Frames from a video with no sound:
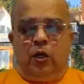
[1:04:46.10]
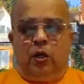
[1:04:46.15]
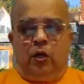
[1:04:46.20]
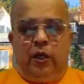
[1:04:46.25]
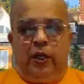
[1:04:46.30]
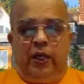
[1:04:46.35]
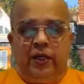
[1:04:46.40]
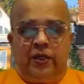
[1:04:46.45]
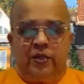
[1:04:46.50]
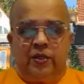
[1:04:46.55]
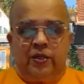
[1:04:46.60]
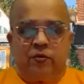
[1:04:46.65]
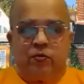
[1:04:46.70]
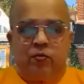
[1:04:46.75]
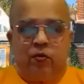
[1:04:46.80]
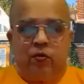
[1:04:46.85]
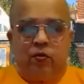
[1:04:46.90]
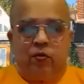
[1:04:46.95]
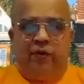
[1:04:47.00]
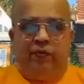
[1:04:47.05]

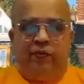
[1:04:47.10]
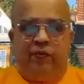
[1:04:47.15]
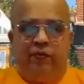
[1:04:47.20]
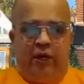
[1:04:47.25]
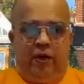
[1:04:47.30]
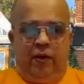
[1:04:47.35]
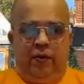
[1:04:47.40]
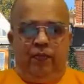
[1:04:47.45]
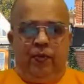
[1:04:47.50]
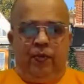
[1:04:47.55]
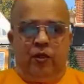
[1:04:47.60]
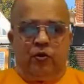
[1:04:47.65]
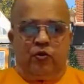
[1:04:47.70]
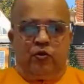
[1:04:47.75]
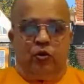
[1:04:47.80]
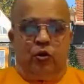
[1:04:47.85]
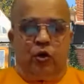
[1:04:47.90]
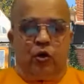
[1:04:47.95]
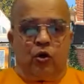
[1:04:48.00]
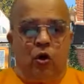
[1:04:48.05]
was different. So
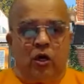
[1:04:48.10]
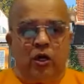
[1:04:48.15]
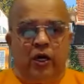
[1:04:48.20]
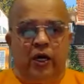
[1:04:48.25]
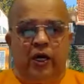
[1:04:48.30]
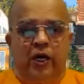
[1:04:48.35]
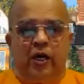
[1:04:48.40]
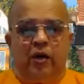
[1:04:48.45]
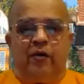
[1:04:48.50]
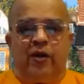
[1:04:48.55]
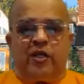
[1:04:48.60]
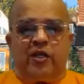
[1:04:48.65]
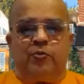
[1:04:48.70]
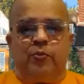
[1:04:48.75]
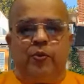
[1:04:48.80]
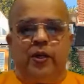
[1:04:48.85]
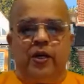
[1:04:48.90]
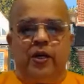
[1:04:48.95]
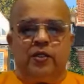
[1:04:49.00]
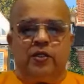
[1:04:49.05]
the cognitive
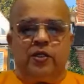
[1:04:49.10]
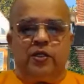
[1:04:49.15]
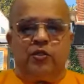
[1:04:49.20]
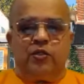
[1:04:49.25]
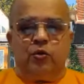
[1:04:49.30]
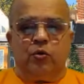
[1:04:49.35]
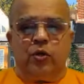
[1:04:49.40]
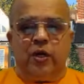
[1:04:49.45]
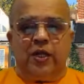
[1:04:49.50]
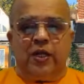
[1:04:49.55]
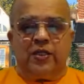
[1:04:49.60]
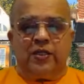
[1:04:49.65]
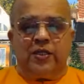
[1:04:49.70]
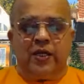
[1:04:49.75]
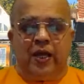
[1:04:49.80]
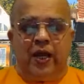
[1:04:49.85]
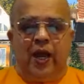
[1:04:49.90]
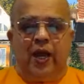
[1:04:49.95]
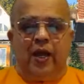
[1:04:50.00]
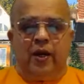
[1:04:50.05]
experience is known as
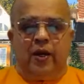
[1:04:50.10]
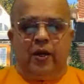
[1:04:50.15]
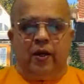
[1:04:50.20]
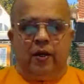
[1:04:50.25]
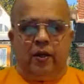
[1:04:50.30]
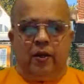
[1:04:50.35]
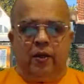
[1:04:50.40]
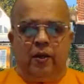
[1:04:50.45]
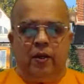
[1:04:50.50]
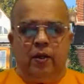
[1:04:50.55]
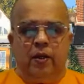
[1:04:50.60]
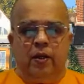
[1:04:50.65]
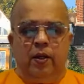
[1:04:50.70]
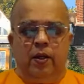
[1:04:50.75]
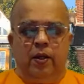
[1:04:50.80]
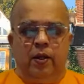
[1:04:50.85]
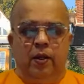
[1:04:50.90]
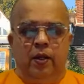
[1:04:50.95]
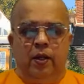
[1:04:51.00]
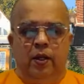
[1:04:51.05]
jnana
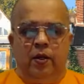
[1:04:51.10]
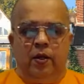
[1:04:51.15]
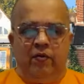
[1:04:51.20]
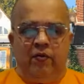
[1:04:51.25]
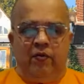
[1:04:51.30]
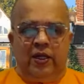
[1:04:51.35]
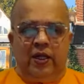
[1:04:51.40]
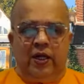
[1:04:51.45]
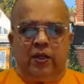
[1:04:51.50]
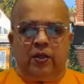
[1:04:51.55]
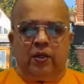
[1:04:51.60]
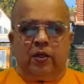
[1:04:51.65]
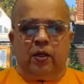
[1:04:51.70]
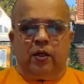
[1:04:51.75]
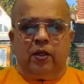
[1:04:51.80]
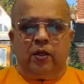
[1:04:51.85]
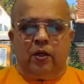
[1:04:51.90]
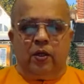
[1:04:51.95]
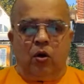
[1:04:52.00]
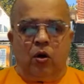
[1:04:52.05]
in
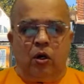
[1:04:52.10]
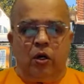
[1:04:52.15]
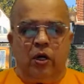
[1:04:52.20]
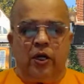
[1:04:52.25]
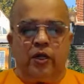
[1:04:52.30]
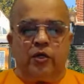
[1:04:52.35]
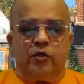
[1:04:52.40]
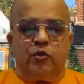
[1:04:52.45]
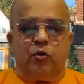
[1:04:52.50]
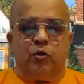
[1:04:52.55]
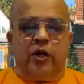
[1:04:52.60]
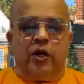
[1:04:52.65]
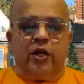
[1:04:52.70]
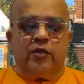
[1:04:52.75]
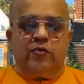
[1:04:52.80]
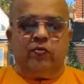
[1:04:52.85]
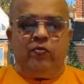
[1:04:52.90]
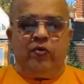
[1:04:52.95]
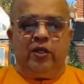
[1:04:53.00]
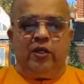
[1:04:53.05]
Vedanta, or it is known
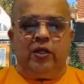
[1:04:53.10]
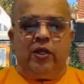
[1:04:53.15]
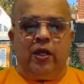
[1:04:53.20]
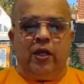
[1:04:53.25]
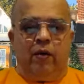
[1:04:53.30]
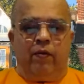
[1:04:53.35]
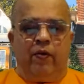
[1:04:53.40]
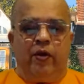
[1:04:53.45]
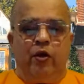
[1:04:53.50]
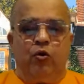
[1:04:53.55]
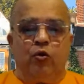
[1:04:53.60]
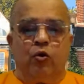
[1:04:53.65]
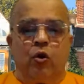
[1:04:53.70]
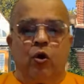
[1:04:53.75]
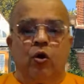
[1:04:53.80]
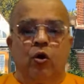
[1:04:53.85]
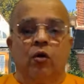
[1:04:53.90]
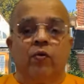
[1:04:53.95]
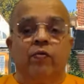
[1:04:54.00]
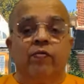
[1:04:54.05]
as vidya. When you
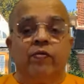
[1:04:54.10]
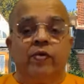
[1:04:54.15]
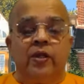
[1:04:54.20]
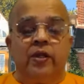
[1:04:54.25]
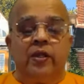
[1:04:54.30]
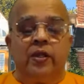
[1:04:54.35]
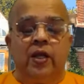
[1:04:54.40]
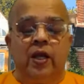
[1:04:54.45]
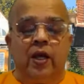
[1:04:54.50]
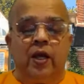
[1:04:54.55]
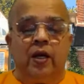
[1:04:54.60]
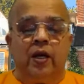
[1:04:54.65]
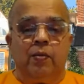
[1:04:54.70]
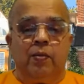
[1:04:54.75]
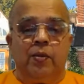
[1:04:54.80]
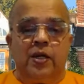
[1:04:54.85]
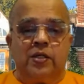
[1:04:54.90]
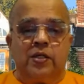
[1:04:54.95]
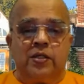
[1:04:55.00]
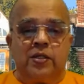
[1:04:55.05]
talk of vidya, it
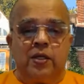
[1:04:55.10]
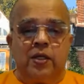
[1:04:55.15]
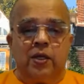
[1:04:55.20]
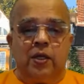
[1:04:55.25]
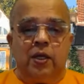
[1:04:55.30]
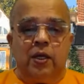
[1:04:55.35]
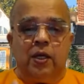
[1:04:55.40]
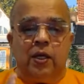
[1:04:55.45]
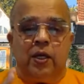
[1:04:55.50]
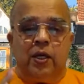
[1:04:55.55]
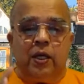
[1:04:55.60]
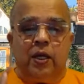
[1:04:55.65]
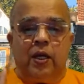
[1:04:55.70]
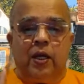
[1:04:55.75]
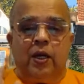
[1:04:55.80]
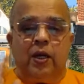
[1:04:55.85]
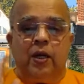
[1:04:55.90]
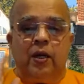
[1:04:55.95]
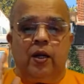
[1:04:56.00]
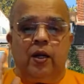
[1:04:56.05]
means
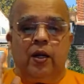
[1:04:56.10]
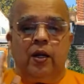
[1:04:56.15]
a